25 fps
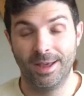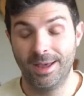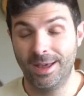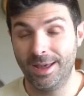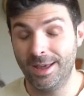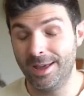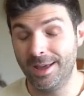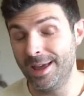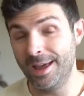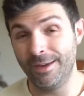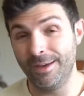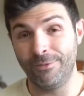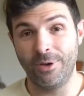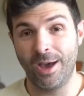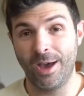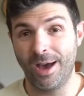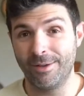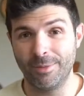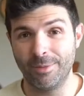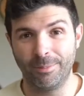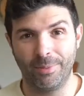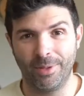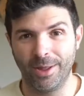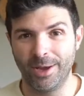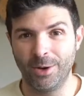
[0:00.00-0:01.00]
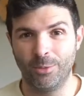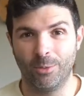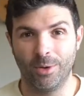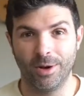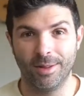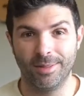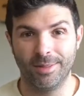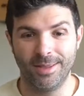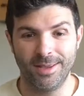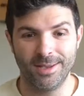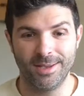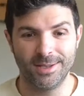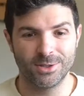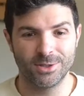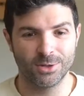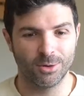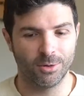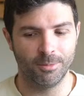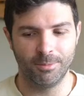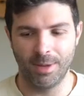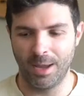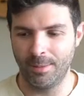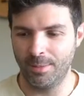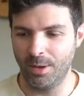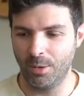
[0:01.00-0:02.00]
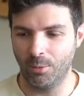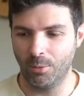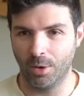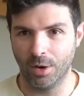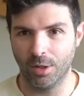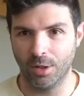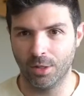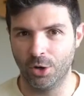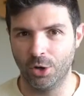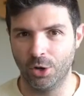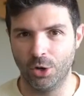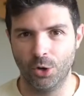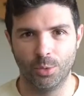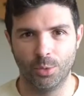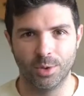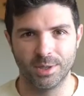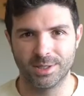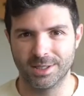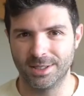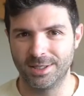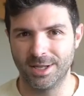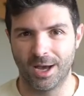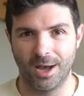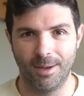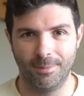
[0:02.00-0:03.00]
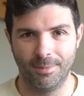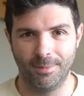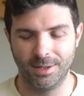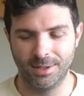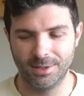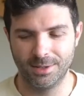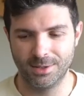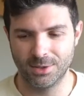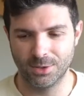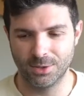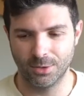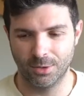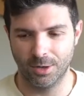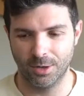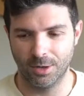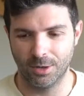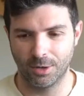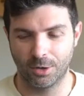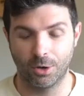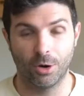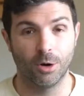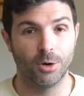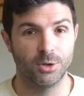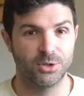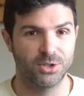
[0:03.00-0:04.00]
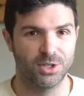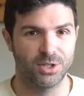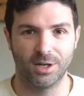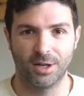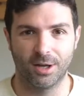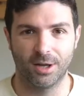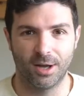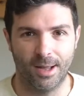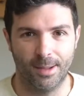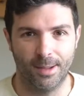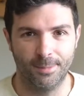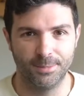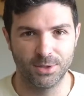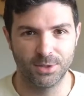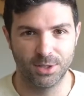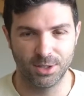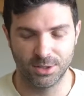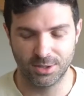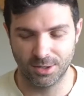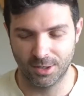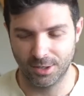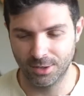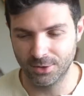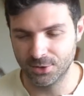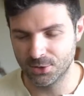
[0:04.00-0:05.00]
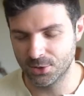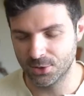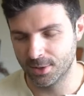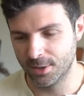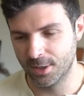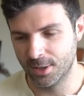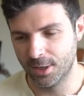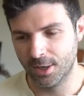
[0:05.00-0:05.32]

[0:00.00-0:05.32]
If you haven't played one of these, or maybe one of the newest Damans or Karsten Cobb's guitars,